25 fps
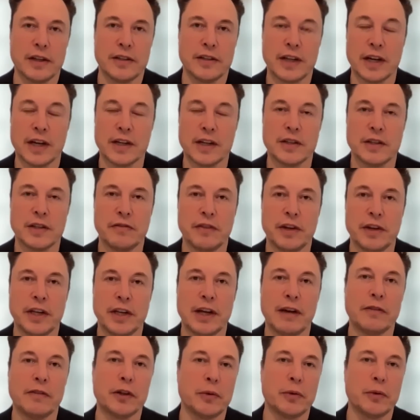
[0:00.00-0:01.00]
is actually
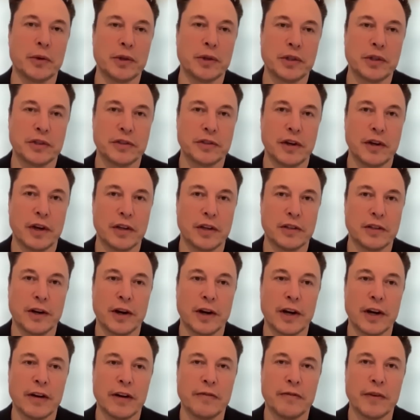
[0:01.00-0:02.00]
VW, which is not a
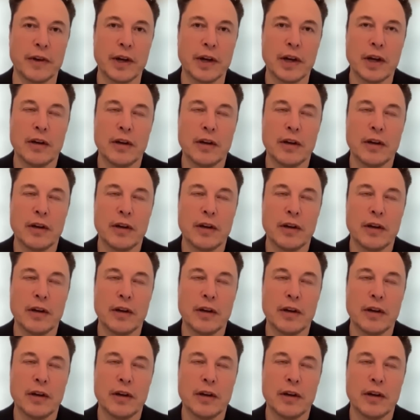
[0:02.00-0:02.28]
startup,